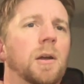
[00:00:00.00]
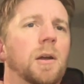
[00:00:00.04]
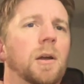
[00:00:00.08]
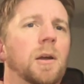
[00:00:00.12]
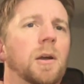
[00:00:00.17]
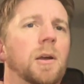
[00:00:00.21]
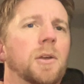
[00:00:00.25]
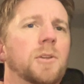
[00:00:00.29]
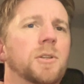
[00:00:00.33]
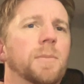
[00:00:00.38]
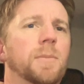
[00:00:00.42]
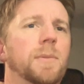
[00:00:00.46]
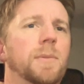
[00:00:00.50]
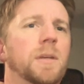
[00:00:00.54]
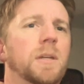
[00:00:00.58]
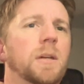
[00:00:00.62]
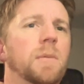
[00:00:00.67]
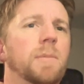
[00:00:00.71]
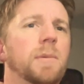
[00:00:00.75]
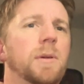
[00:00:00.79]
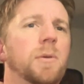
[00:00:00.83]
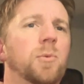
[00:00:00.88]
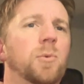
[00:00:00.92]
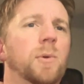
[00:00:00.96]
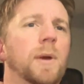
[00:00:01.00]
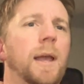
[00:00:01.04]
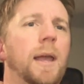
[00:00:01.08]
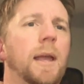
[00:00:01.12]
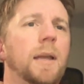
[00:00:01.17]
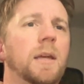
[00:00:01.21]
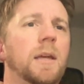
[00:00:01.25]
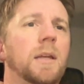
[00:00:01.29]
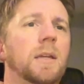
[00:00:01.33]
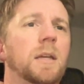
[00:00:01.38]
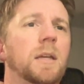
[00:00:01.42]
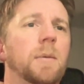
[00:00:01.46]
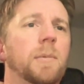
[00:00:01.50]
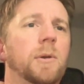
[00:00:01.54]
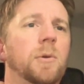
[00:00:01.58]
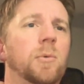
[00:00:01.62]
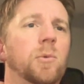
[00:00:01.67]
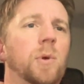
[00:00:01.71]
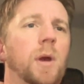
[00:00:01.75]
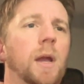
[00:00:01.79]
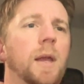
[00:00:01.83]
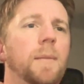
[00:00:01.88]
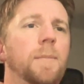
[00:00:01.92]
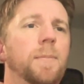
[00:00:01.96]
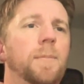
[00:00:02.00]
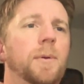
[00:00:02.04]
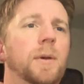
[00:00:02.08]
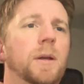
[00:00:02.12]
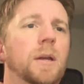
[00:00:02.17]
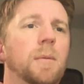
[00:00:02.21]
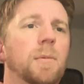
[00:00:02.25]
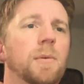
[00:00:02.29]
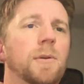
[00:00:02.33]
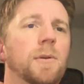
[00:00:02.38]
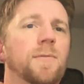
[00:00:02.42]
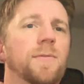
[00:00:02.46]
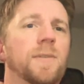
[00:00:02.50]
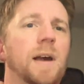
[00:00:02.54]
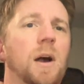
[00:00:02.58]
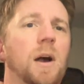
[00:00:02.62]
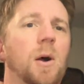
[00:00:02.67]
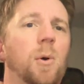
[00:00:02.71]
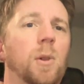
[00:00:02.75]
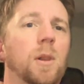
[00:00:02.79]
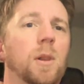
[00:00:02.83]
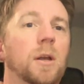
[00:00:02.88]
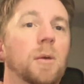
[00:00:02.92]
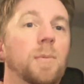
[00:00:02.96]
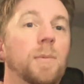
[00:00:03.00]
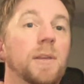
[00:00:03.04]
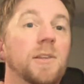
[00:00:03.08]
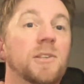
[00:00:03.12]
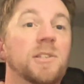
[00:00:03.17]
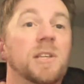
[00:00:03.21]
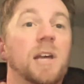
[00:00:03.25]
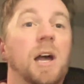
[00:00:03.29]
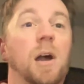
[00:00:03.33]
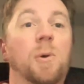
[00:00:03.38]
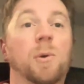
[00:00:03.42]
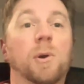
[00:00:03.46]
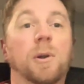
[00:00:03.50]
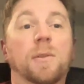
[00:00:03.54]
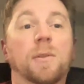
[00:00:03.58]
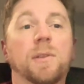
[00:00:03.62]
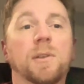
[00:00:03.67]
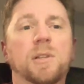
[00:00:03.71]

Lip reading: Something can be rank, it can be ripe, it can be foul, it can be sour.